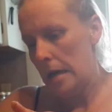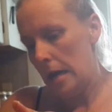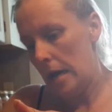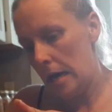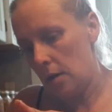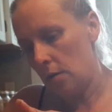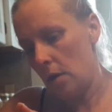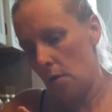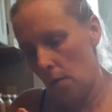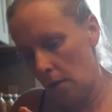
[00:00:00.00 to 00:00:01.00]
I don't
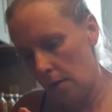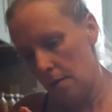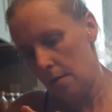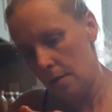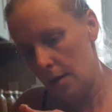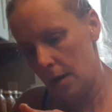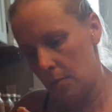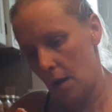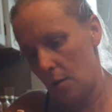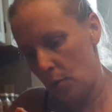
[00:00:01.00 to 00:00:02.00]
know. I'm
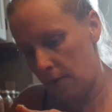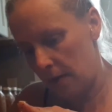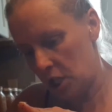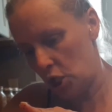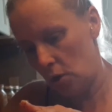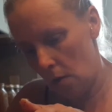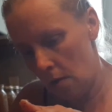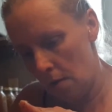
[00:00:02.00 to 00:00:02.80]
not a professional.